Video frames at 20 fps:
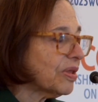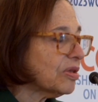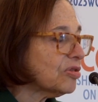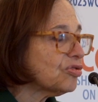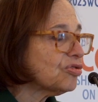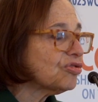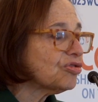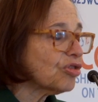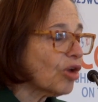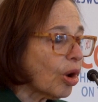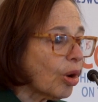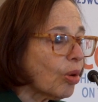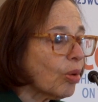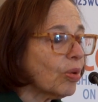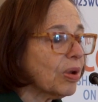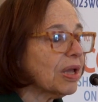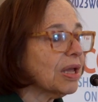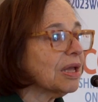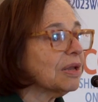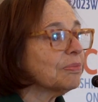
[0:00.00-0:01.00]

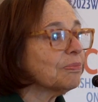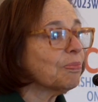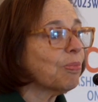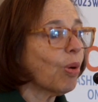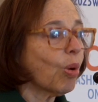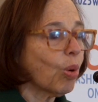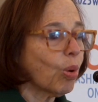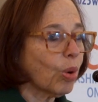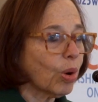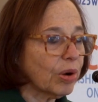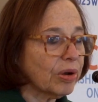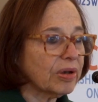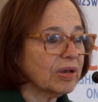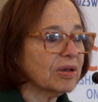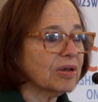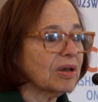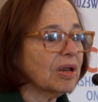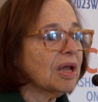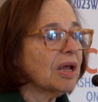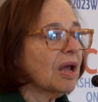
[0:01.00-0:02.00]
so
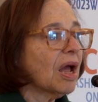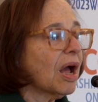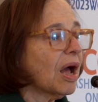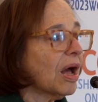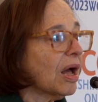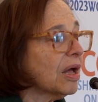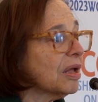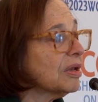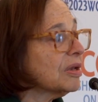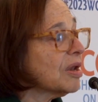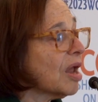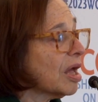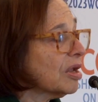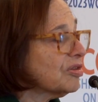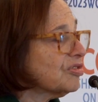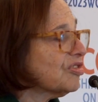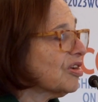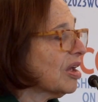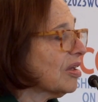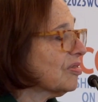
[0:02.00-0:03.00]
important,
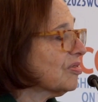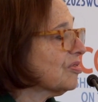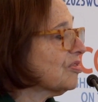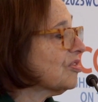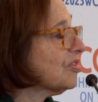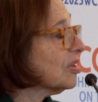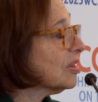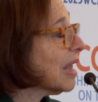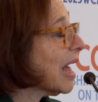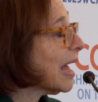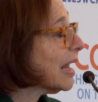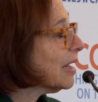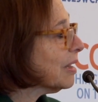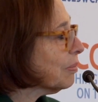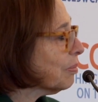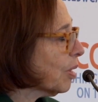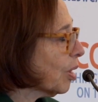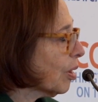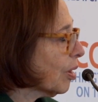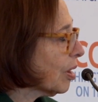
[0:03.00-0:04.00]
not just to Latin
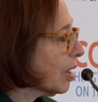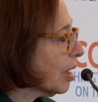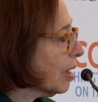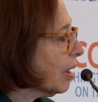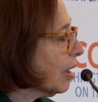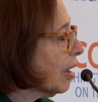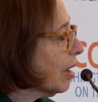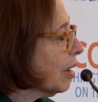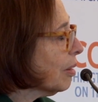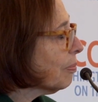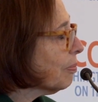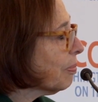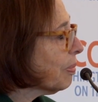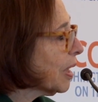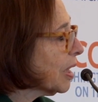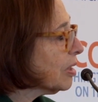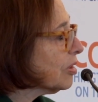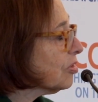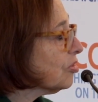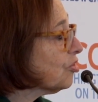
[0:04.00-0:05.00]
America,
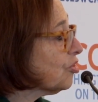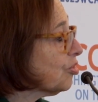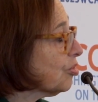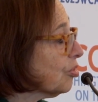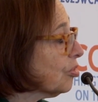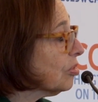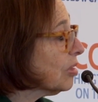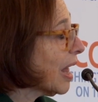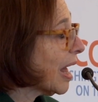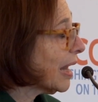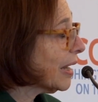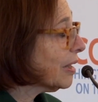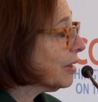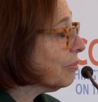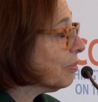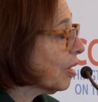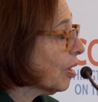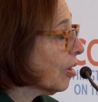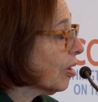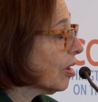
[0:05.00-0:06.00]
but to Latin
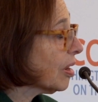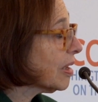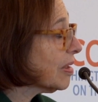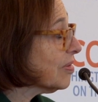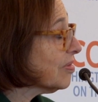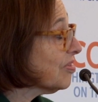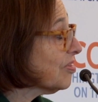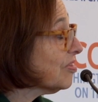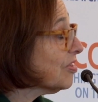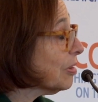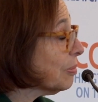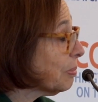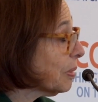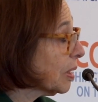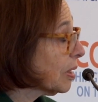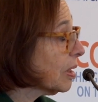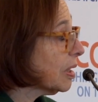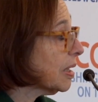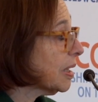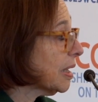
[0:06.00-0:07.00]
America's
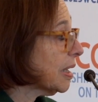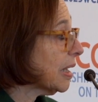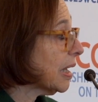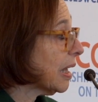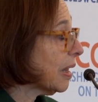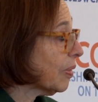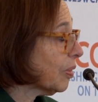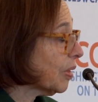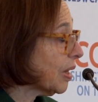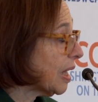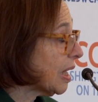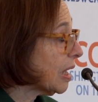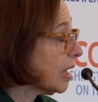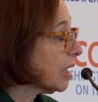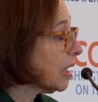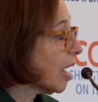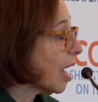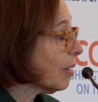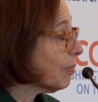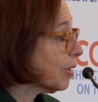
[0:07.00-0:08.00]
stability and
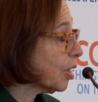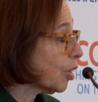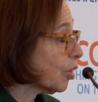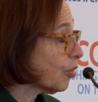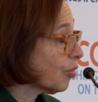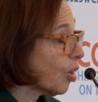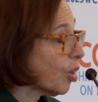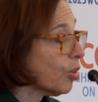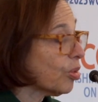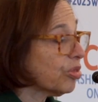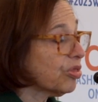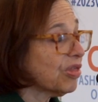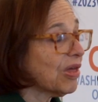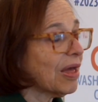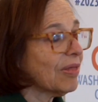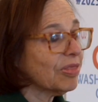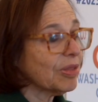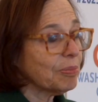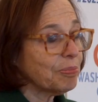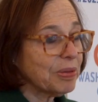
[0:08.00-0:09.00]
economic growth
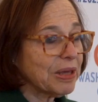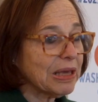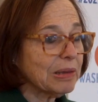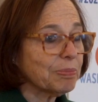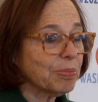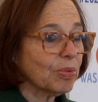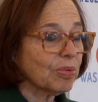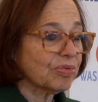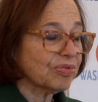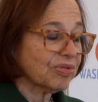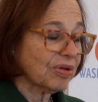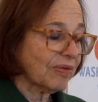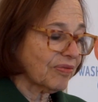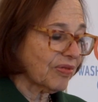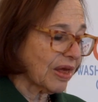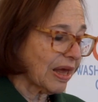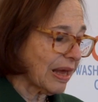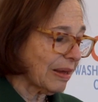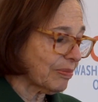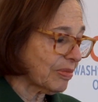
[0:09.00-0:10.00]
and the peoples of
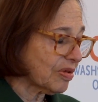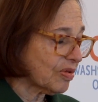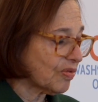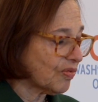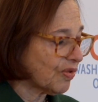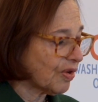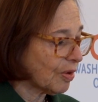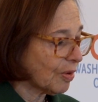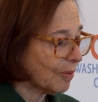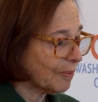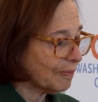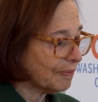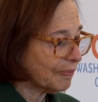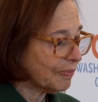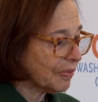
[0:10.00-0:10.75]
the hemisphere.